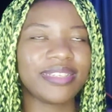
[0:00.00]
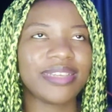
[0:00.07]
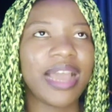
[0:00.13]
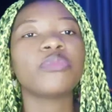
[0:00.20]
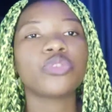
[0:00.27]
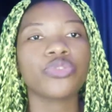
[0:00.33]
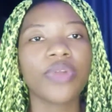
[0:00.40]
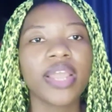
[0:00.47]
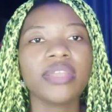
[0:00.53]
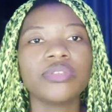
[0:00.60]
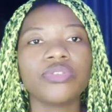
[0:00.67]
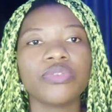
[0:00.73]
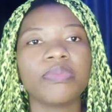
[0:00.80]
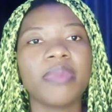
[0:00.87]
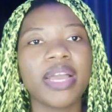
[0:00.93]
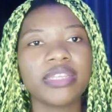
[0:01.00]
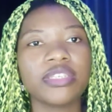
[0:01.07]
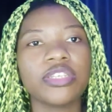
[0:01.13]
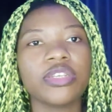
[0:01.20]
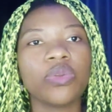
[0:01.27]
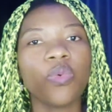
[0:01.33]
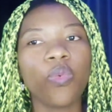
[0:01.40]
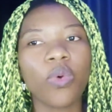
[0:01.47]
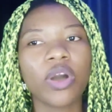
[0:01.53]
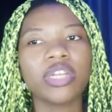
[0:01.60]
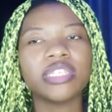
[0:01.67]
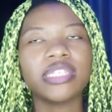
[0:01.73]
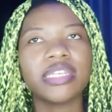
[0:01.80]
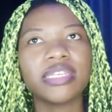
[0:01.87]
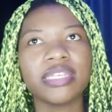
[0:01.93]
I'm trying to imagine
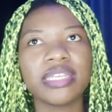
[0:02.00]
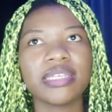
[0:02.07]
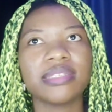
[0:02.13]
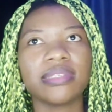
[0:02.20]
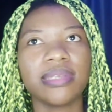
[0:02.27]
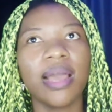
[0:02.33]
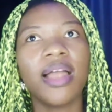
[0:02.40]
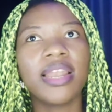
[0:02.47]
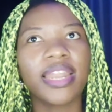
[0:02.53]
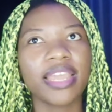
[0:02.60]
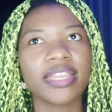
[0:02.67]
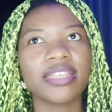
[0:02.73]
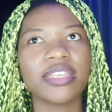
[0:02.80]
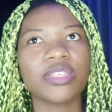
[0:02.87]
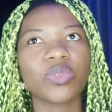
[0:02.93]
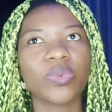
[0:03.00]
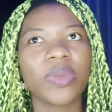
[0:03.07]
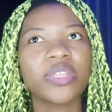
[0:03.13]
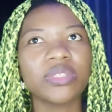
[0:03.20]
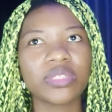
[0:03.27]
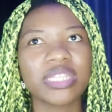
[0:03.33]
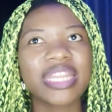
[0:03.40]
what these ladies were